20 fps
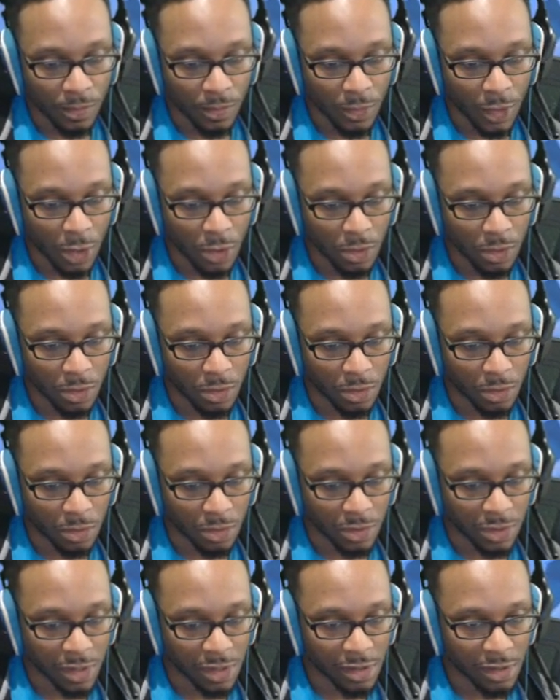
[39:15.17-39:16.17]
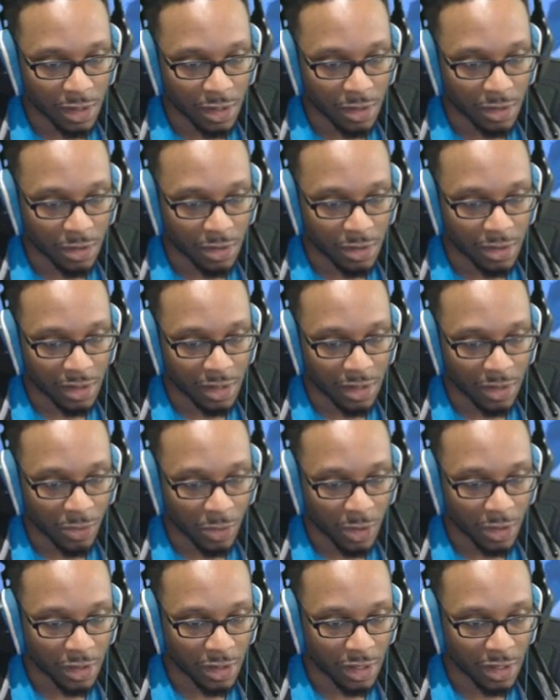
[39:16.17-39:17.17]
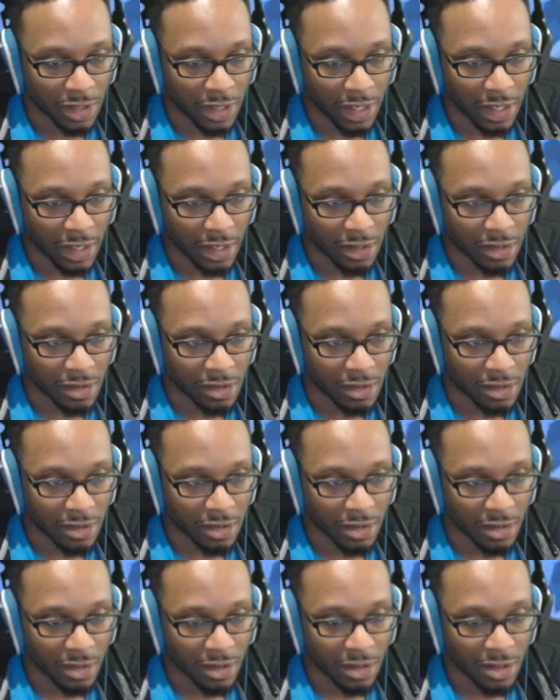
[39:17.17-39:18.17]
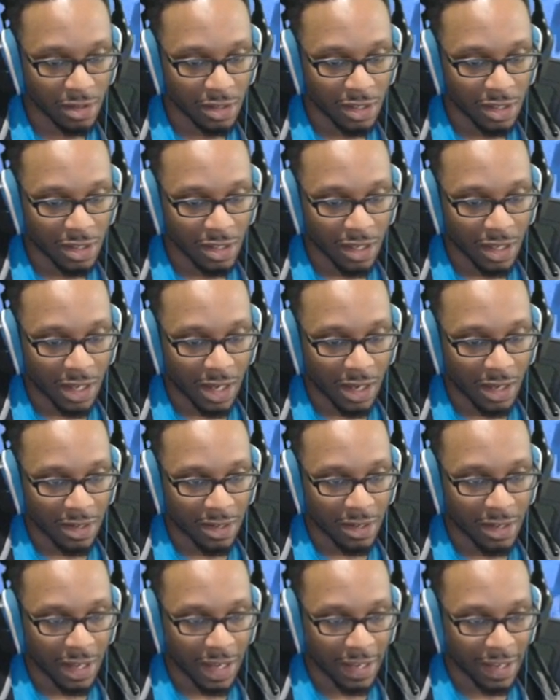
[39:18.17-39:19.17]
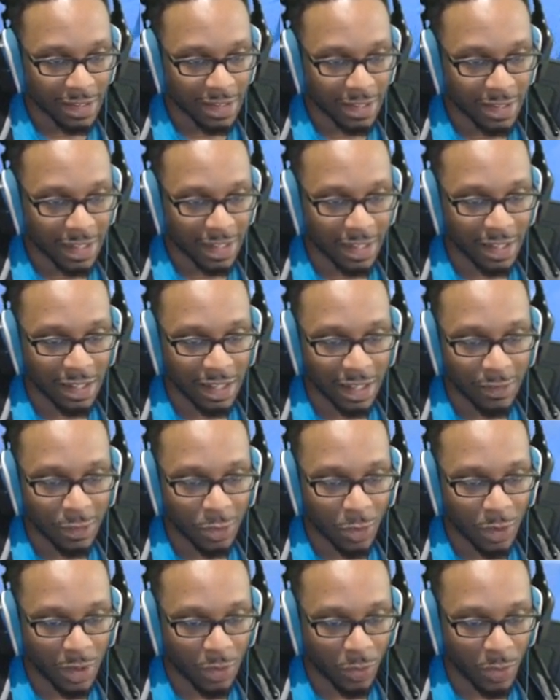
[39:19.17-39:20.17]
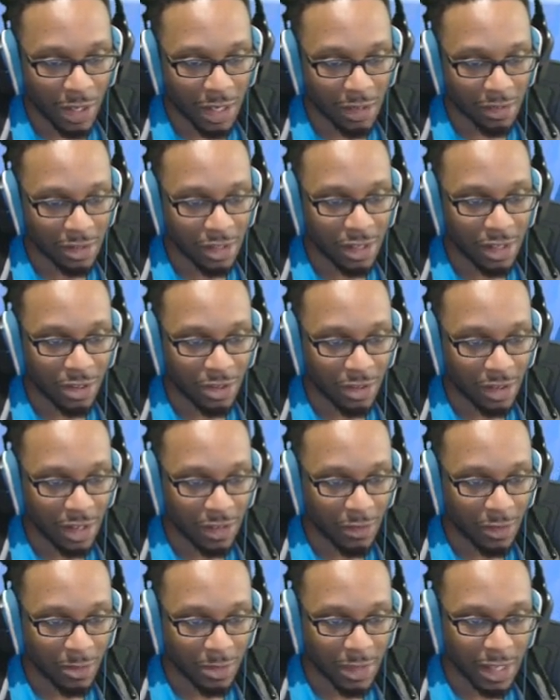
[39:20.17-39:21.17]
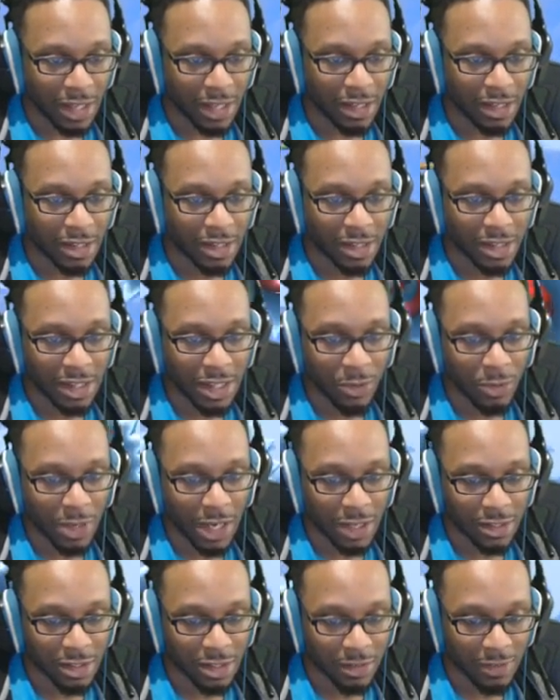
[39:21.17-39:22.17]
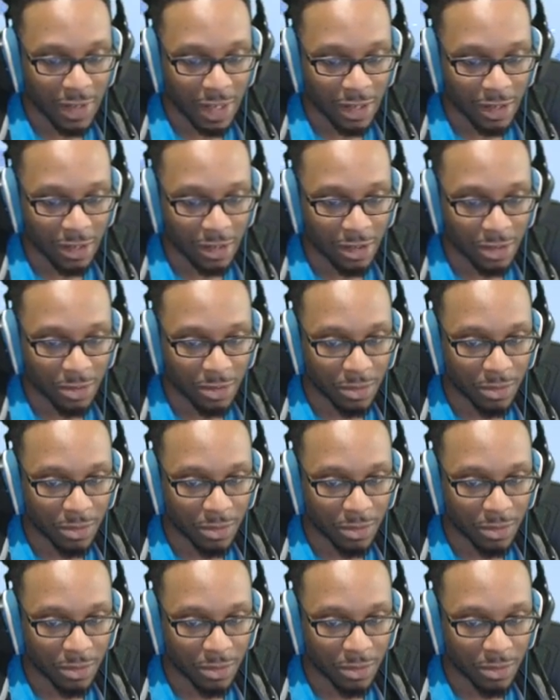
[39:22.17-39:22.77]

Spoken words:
Ooh, just those. Worth it, I guess. I guess at the end of the level, what else can you give them that they would actually value?